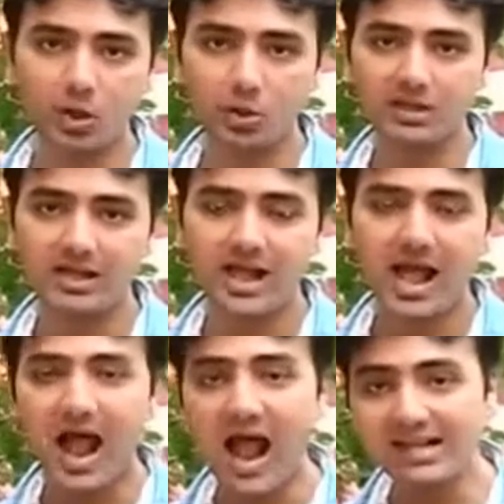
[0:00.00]
their own.
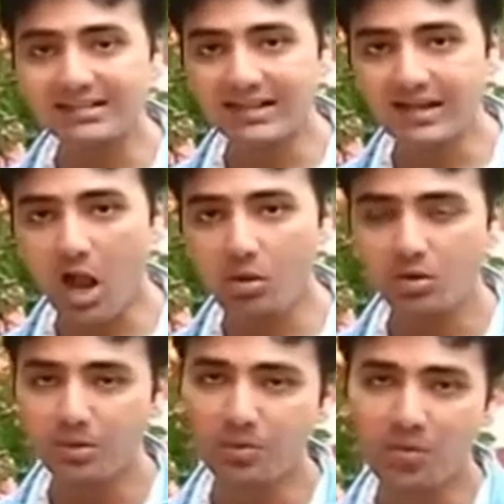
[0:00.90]
ISL
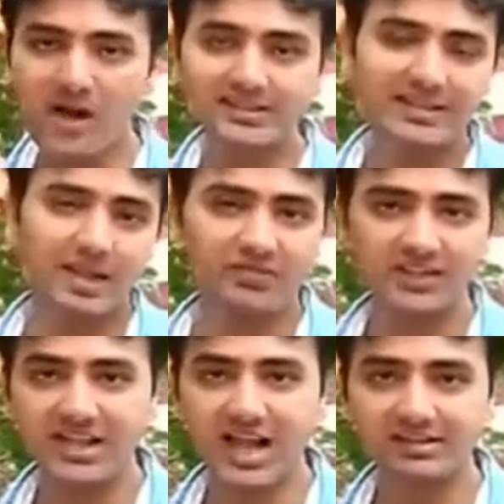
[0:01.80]
now provides them
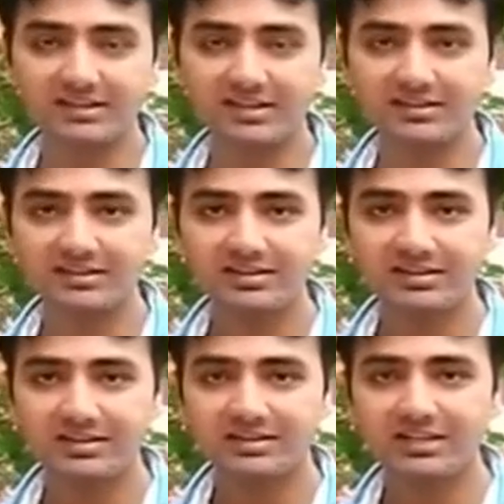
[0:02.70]
with the answer.
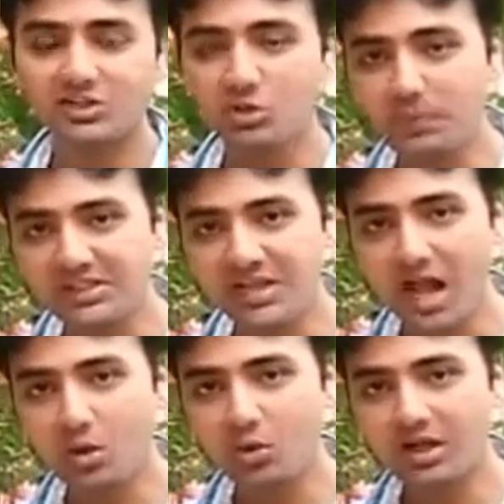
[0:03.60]
Their
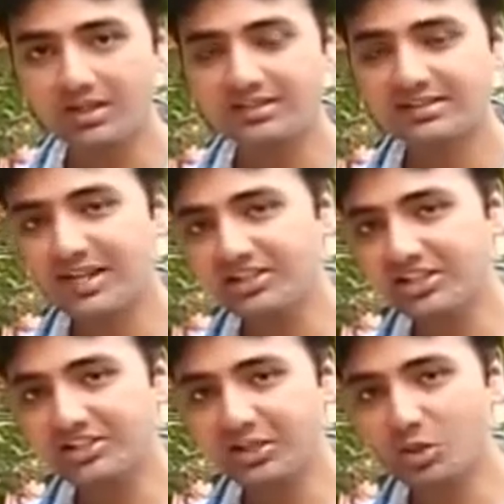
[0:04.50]
superstar owner,
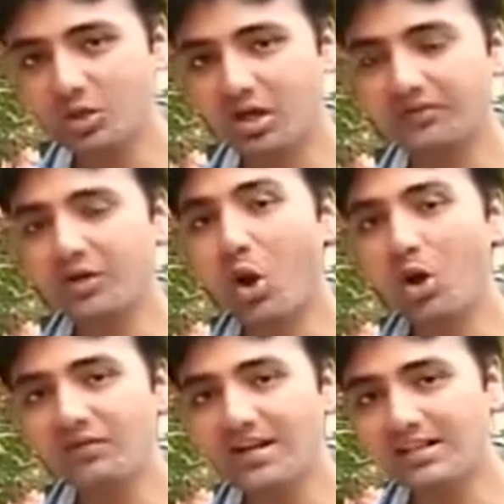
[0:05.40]
Sachin Tendulkar, will
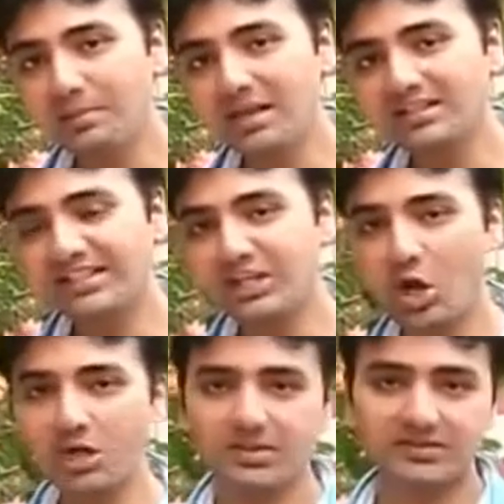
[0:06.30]
always remain
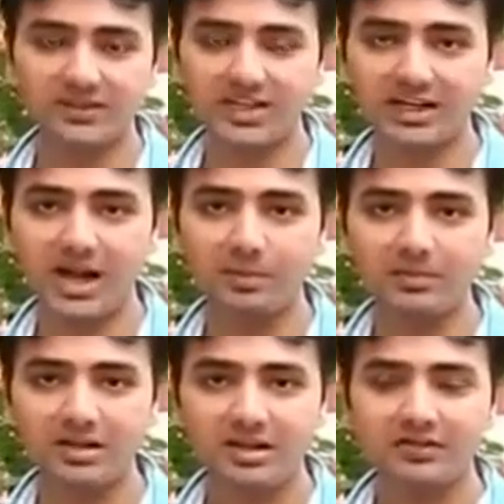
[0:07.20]
synonymous with the
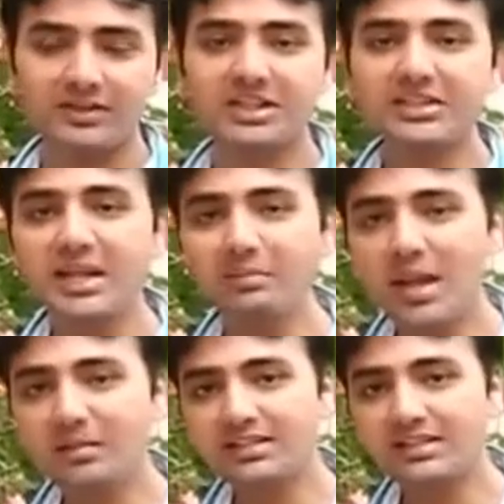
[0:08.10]
club. With the team
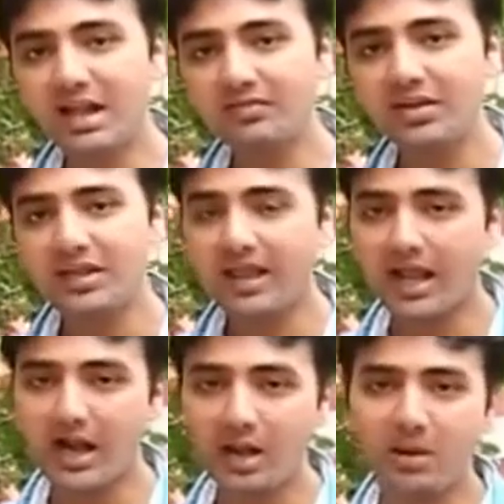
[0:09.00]
name itself,
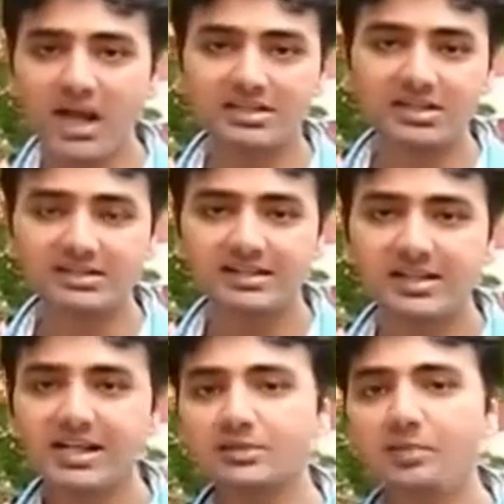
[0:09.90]
Kerala
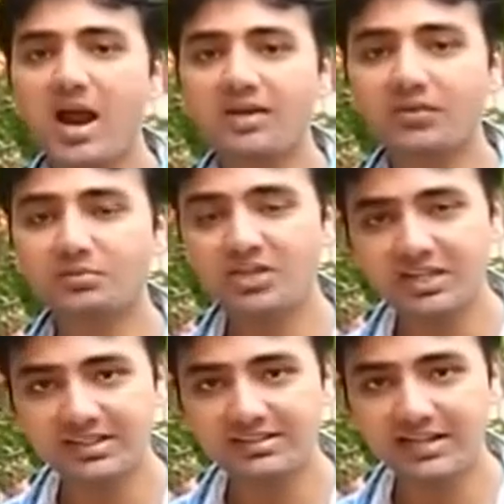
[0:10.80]
Blasters, inspired from
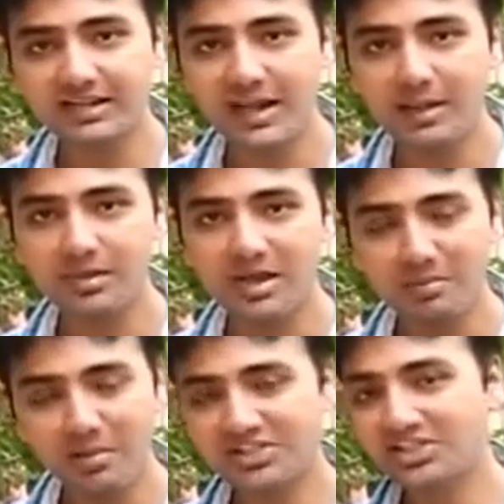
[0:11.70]
Sachin's nickname,
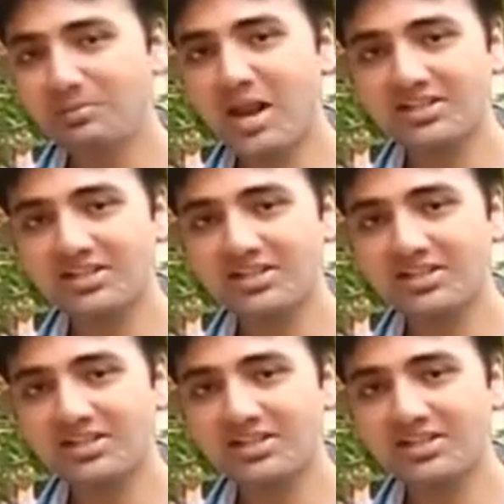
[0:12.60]
Master